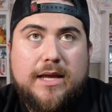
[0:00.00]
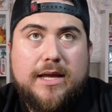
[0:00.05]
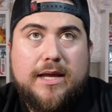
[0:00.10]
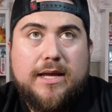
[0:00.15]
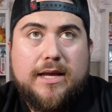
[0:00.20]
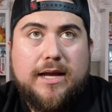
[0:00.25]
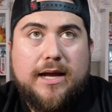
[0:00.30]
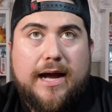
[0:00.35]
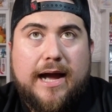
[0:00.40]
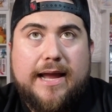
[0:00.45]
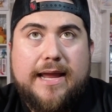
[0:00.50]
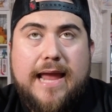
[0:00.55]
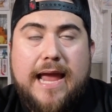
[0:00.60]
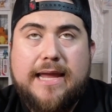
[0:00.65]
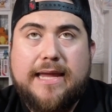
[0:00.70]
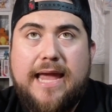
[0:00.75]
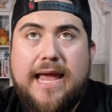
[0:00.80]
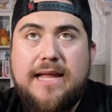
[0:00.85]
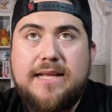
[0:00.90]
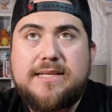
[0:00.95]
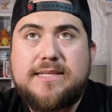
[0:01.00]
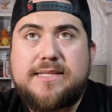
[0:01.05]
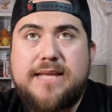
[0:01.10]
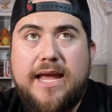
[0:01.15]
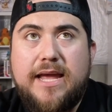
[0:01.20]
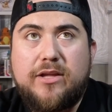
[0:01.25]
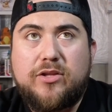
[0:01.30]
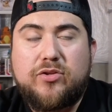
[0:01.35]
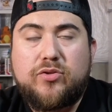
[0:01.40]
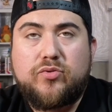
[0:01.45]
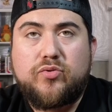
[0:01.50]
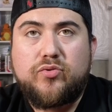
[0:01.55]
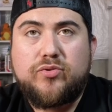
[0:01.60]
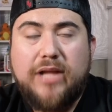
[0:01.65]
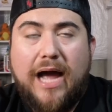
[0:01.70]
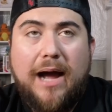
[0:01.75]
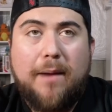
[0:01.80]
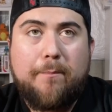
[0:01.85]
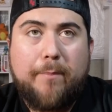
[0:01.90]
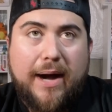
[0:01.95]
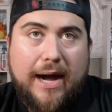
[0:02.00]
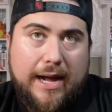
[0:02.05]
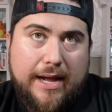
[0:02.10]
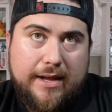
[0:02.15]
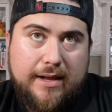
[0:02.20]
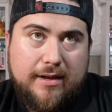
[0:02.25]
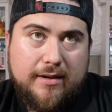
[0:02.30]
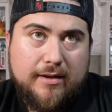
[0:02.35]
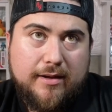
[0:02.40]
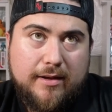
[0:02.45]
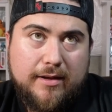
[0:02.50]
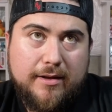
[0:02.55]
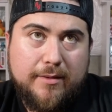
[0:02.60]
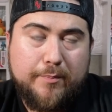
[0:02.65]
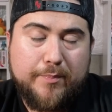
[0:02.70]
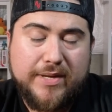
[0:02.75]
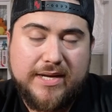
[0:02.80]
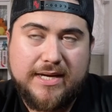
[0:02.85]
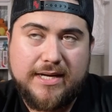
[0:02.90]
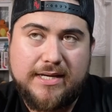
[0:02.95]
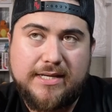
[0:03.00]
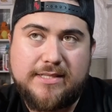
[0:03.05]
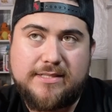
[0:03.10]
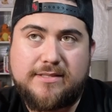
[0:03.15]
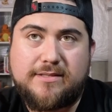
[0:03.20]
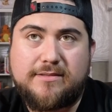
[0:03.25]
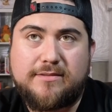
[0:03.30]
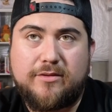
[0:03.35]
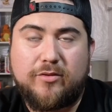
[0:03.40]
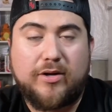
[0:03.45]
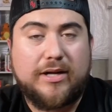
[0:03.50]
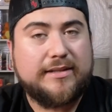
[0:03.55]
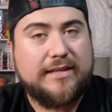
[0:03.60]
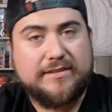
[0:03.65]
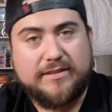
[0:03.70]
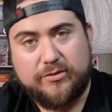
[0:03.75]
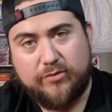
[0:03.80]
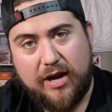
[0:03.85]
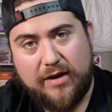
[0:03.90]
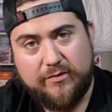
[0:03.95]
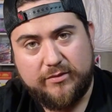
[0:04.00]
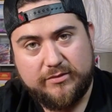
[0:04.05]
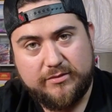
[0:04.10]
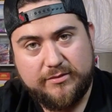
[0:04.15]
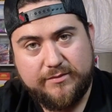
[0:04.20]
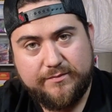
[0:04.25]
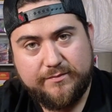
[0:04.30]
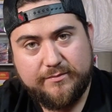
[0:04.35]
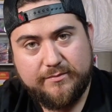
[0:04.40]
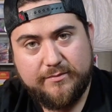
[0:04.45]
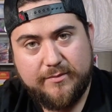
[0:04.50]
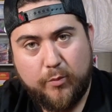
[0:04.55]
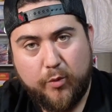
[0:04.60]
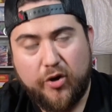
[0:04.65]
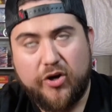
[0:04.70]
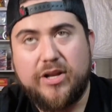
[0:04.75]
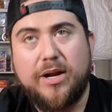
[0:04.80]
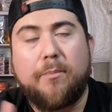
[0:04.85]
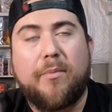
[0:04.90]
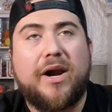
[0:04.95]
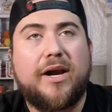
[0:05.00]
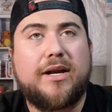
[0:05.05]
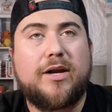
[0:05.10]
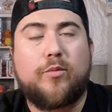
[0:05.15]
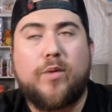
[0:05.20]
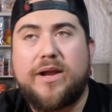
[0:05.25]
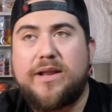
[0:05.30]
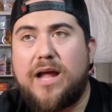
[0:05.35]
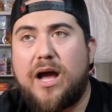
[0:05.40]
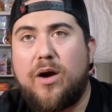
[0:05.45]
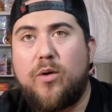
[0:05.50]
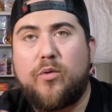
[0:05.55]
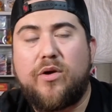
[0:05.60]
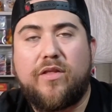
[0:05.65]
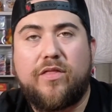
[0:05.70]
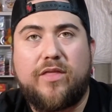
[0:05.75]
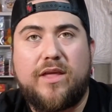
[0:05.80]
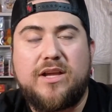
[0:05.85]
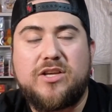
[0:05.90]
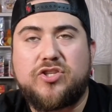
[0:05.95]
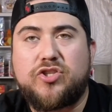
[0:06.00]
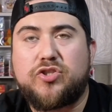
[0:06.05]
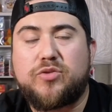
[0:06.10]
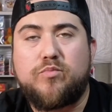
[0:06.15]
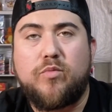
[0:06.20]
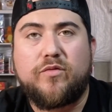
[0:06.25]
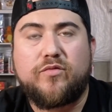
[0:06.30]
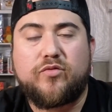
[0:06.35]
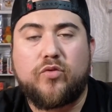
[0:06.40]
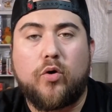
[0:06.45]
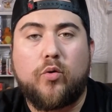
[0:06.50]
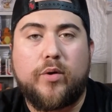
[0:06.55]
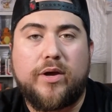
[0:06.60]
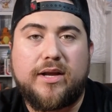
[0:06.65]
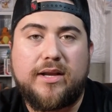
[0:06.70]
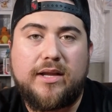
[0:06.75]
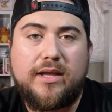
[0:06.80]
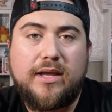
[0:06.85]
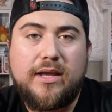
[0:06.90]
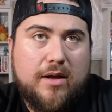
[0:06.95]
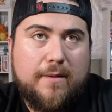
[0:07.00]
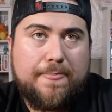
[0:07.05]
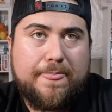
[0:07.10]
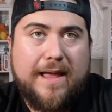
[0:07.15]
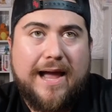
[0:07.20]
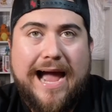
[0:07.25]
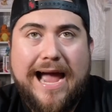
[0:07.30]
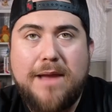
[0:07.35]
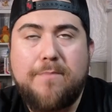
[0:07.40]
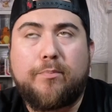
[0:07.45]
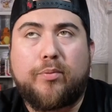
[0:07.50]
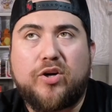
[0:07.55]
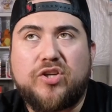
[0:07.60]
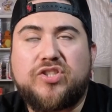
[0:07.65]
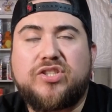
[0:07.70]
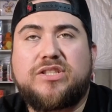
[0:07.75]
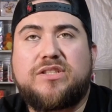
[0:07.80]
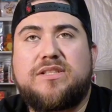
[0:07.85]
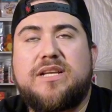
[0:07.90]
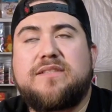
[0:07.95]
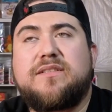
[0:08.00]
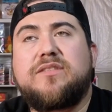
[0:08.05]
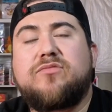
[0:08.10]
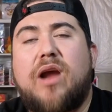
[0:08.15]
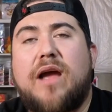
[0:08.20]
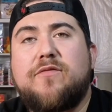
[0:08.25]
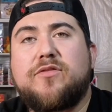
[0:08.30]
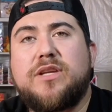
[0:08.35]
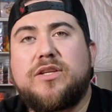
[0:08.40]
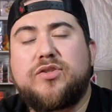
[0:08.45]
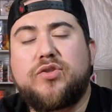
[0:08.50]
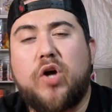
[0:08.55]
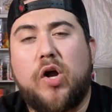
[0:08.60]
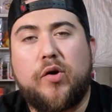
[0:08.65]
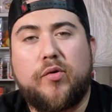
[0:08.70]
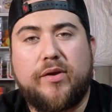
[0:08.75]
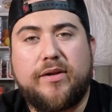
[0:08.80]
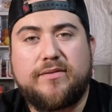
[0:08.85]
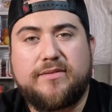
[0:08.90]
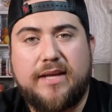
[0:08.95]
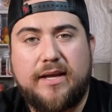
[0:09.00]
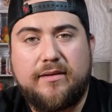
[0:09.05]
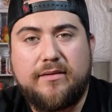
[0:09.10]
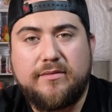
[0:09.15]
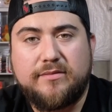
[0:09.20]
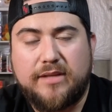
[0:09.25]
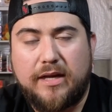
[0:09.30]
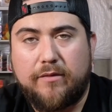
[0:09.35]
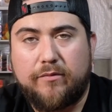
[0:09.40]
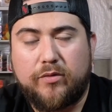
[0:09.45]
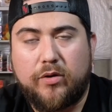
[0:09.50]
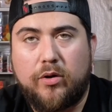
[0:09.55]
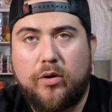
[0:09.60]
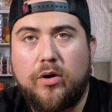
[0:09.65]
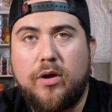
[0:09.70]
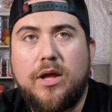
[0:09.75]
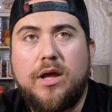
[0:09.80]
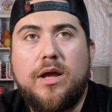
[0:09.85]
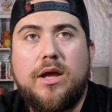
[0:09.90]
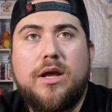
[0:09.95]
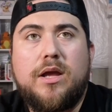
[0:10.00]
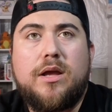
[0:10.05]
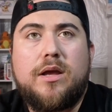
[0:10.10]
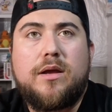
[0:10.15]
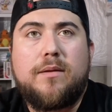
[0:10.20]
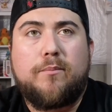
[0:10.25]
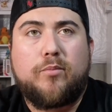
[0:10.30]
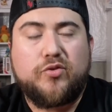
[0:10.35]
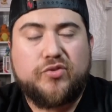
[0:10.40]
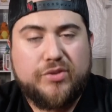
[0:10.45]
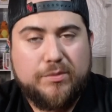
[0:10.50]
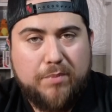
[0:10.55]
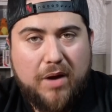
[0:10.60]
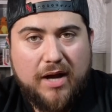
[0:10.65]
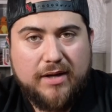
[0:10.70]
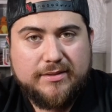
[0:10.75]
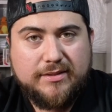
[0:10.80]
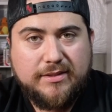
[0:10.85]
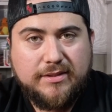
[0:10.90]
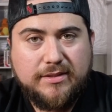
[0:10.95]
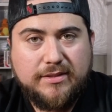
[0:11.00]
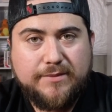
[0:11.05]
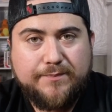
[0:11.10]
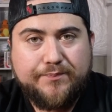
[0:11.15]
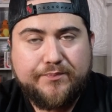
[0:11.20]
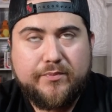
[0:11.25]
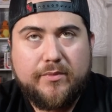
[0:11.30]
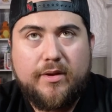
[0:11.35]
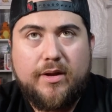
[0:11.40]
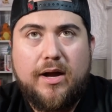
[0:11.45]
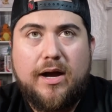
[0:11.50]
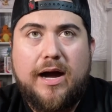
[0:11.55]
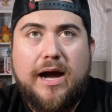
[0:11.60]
I can't say to not buy because look at Destined Rivals. We're in a market right now where things just move so quickly. I purchased Destined Rivals at 210, several booster boxes. I